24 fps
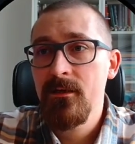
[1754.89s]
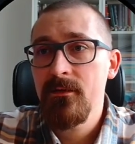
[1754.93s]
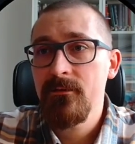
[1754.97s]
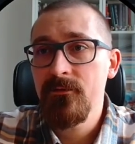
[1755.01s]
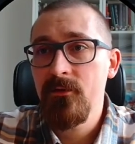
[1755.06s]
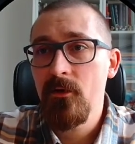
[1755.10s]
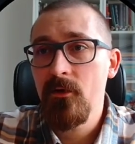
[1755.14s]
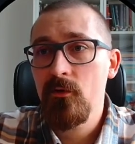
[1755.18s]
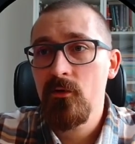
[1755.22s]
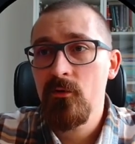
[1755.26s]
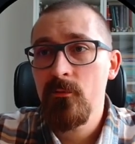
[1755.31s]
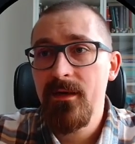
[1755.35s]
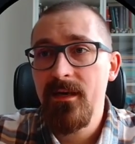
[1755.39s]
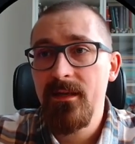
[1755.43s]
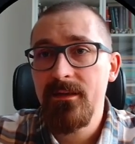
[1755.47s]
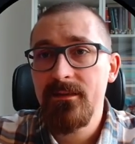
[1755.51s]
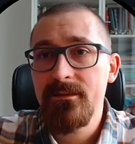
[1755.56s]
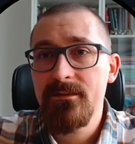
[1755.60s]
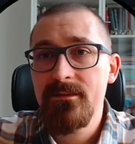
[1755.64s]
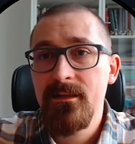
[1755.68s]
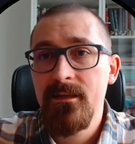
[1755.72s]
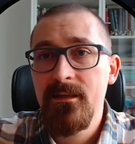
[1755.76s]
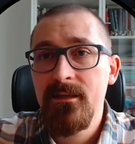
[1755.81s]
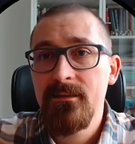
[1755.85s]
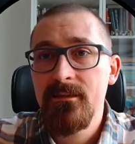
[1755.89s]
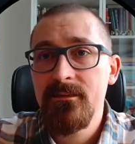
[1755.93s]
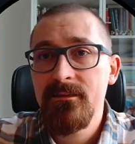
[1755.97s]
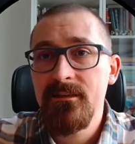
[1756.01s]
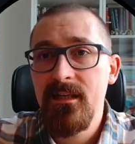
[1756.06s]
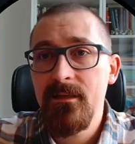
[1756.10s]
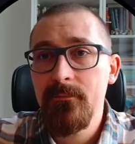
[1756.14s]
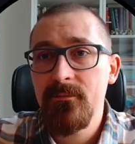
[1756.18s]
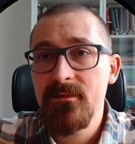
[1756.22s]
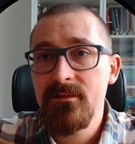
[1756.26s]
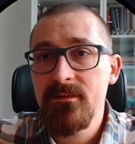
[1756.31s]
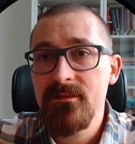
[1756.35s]
document
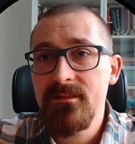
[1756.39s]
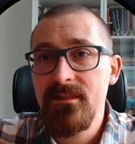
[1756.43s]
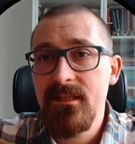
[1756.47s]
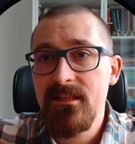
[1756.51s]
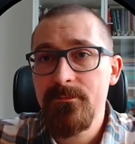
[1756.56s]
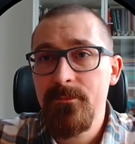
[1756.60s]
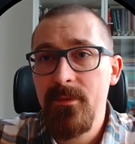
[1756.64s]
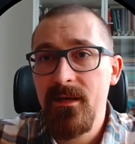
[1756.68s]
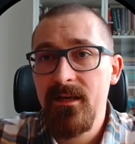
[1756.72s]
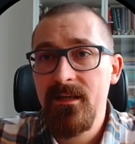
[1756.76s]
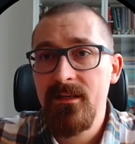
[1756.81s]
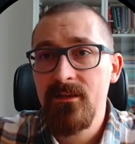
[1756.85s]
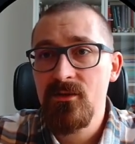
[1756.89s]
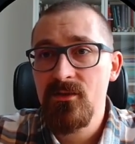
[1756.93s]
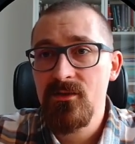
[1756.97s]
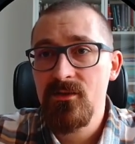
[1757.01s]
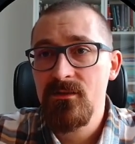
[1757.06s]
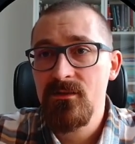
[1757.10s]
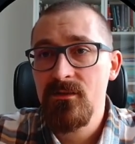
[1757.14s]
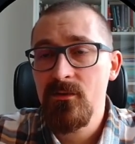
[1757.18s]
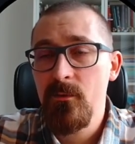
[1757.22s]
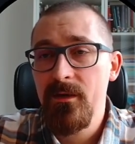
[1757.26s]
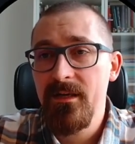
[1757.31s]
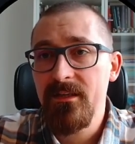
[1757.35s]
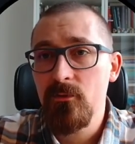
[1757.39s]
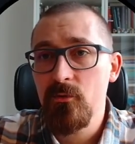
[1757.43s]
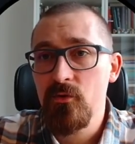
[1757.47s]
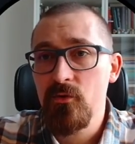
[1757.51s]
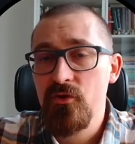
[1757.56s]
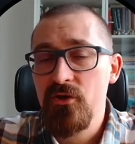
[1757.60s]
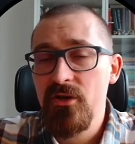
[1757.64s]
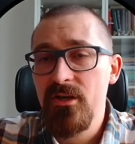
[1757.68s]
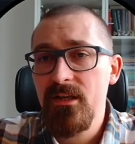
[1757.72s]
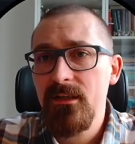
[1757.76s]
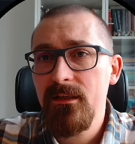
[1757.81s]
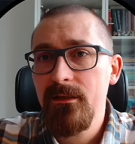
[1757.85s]
named SAS Packages, the way to
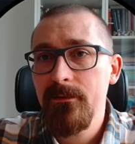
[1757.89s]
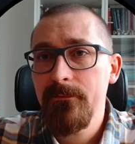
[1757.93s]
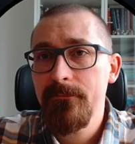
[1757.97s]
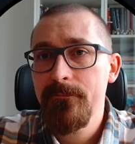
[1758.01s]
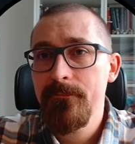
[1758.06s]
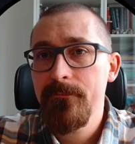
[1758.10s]
share.